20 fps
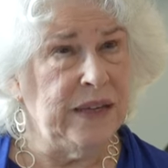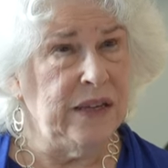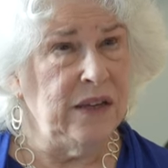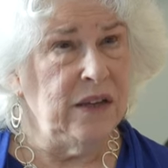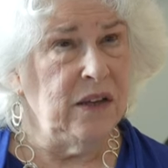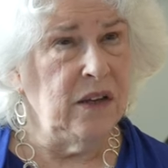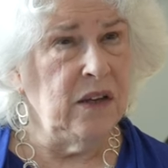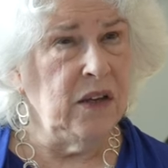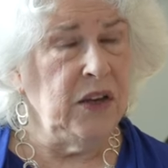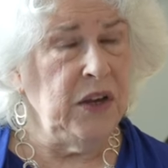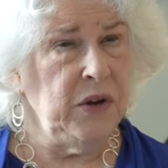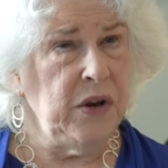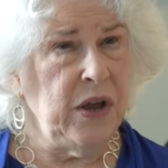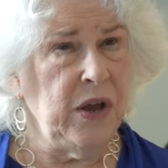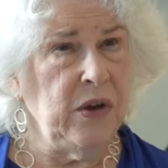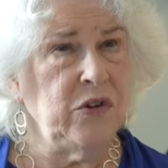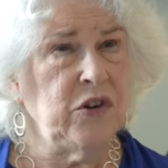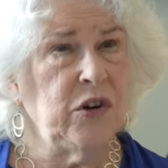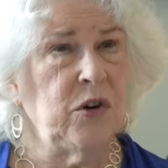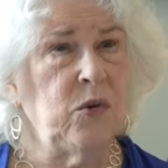Okay. You
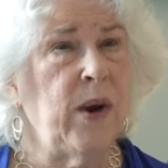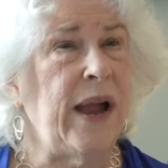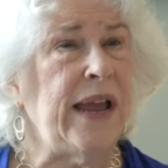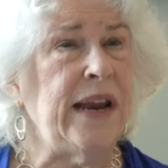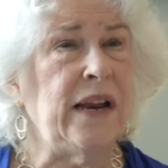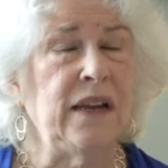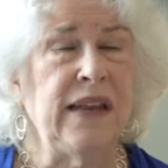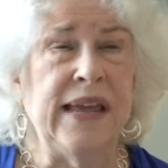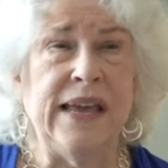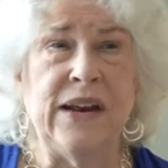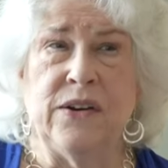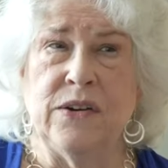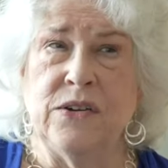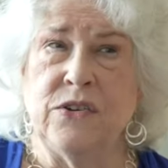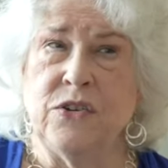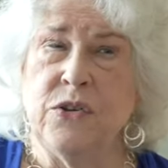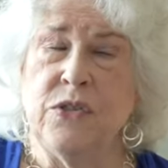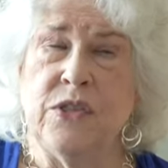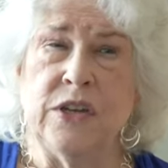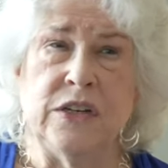know, to write a letter
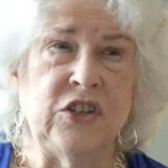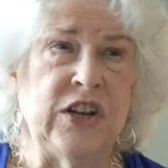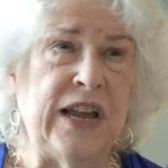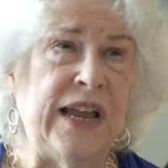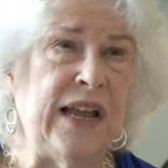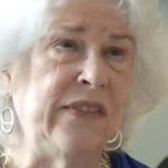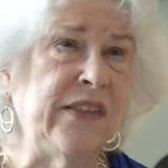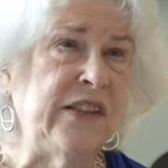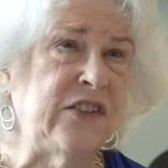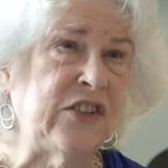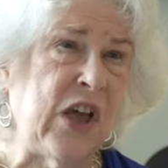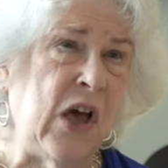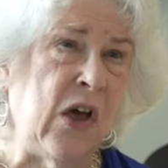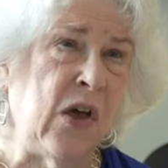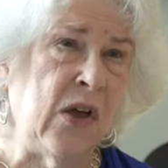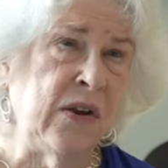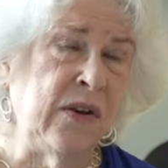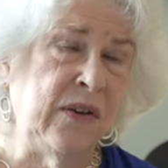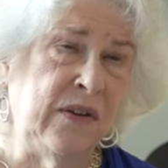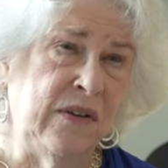to the child that's
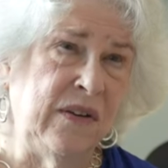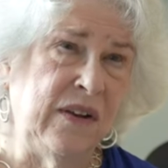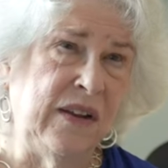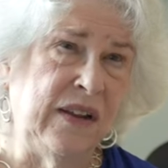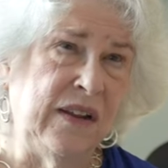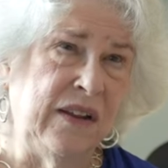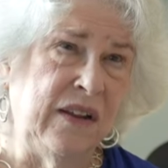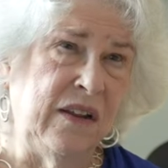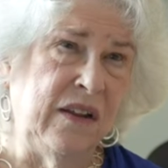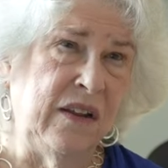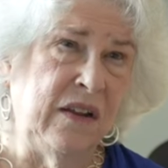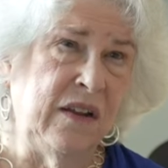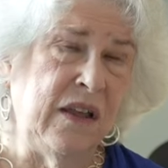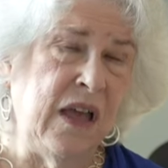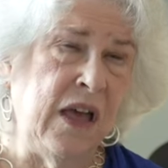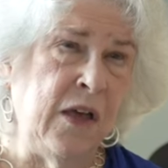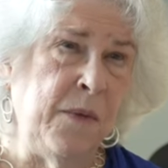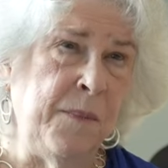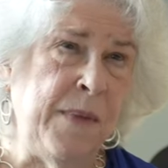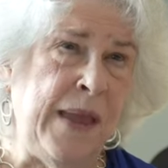gone,
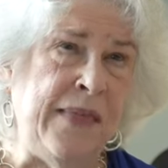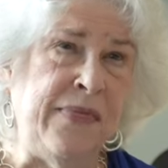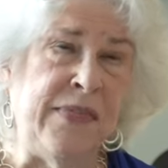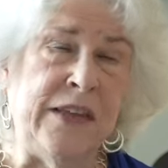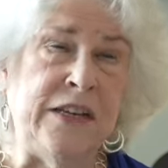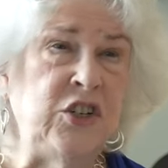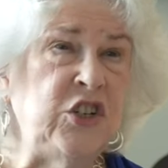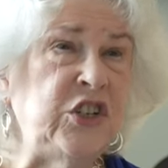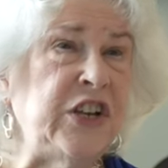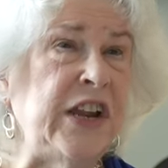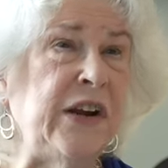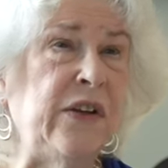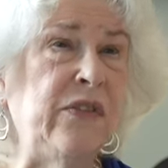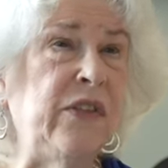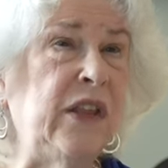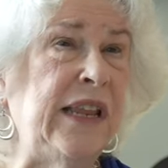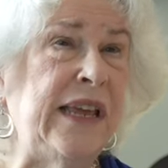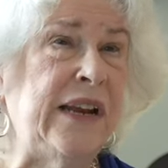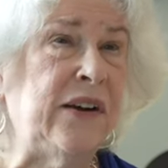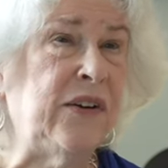um, and then share
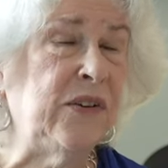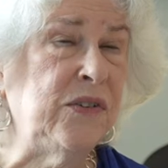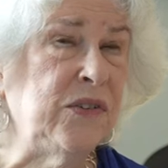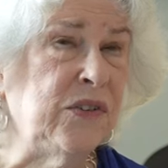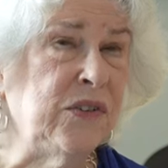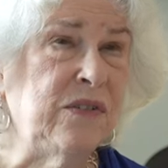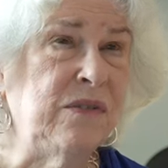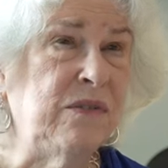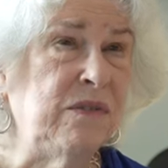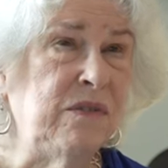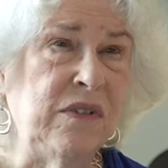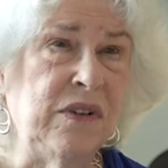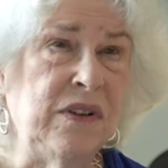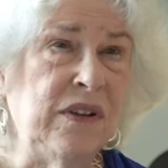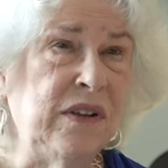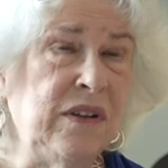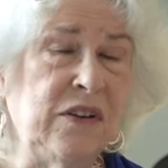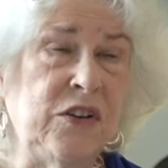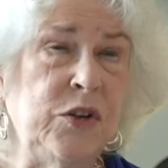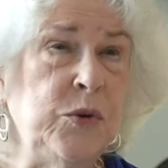the letters
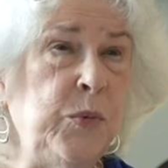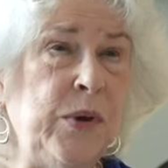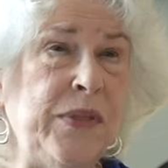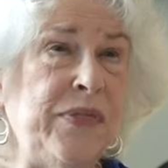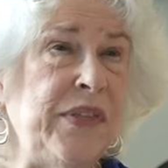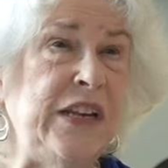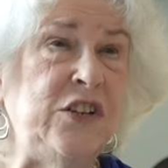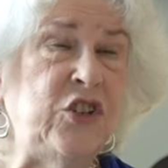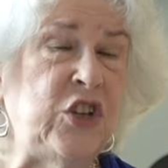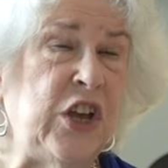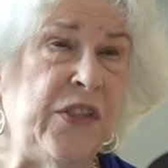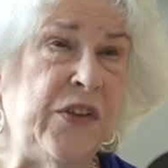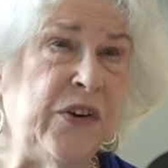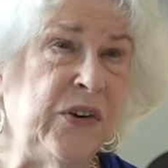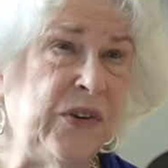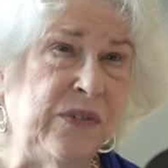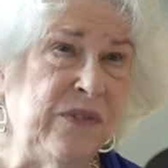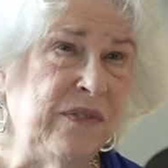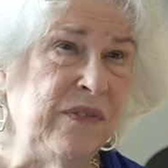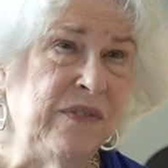to, with each
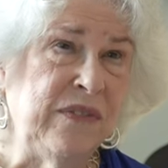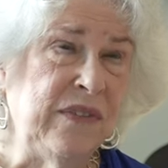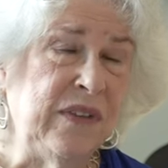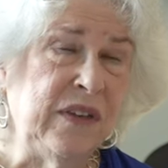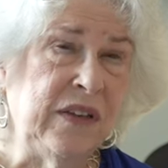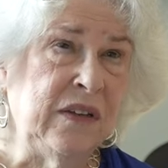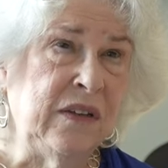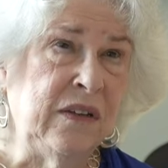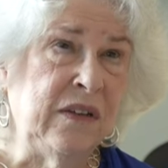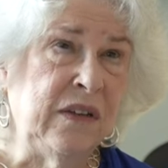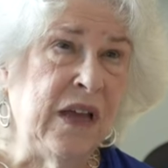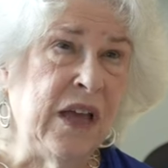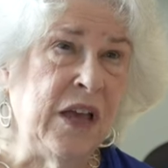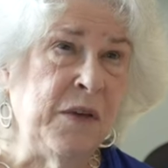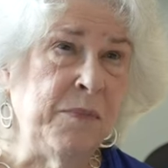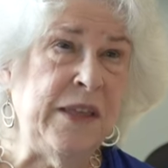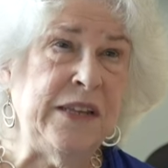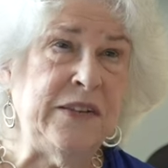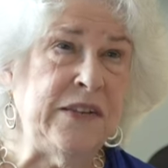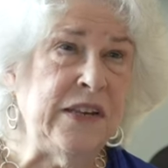other.
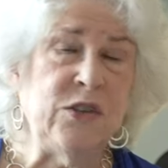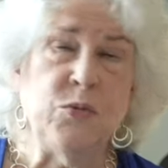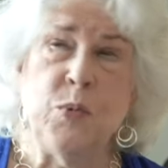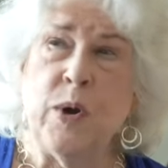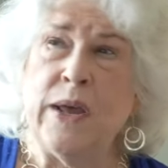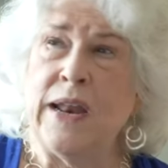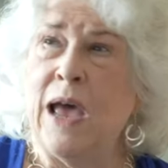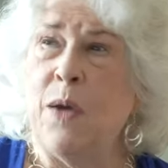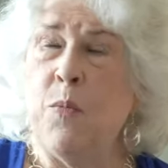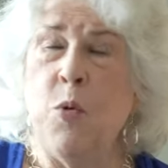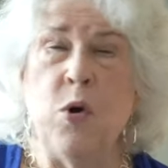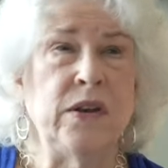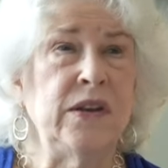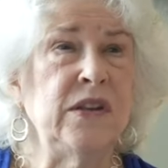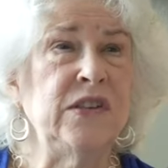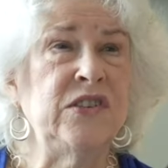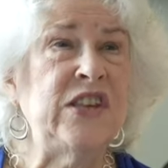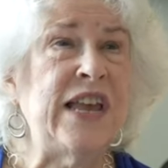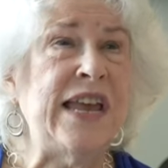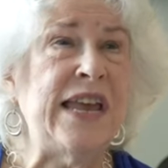Um, this is what I want
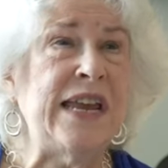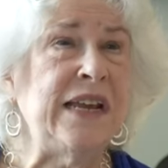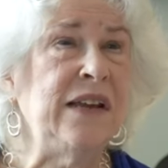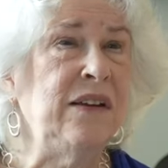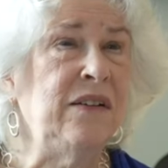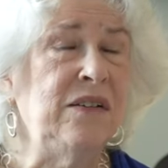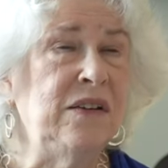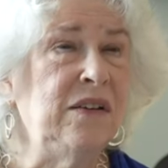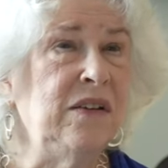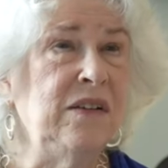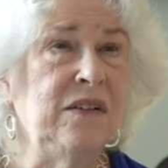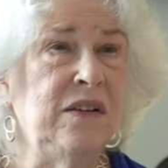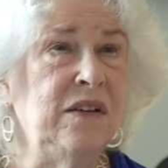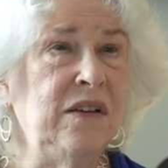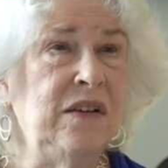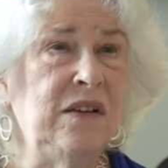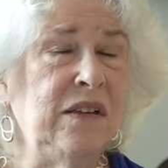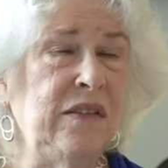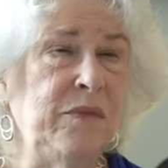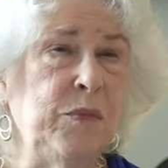to say.
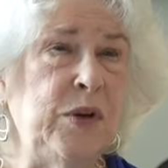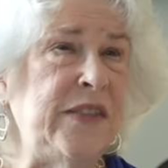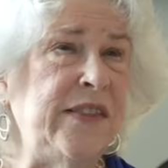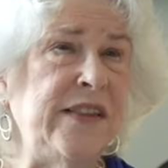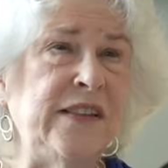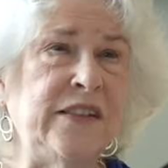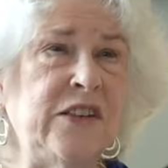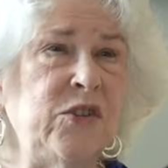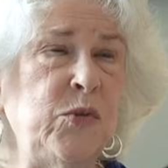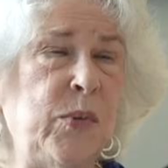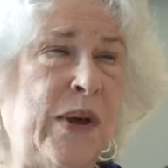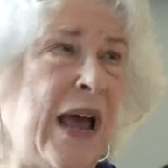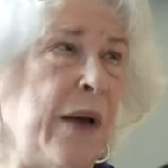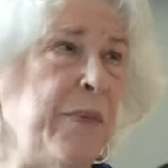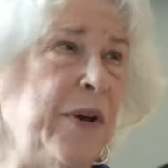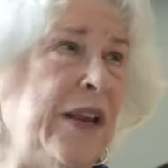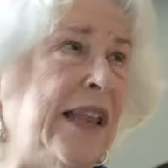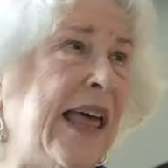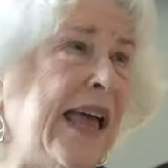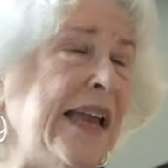Mm-hmm. But this is what I
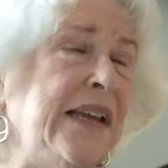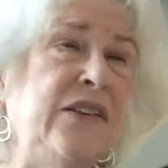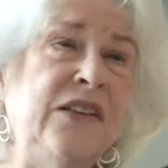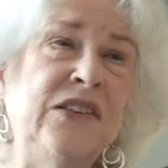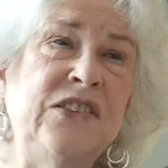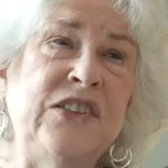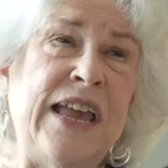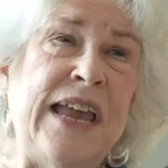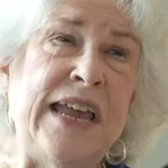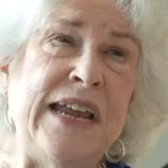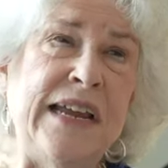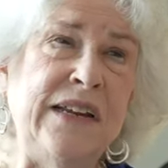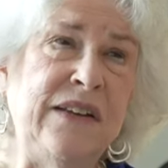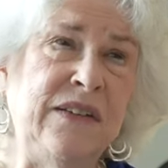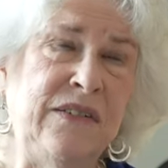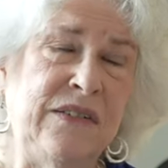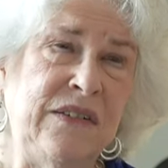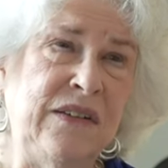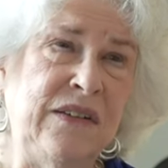would like to say.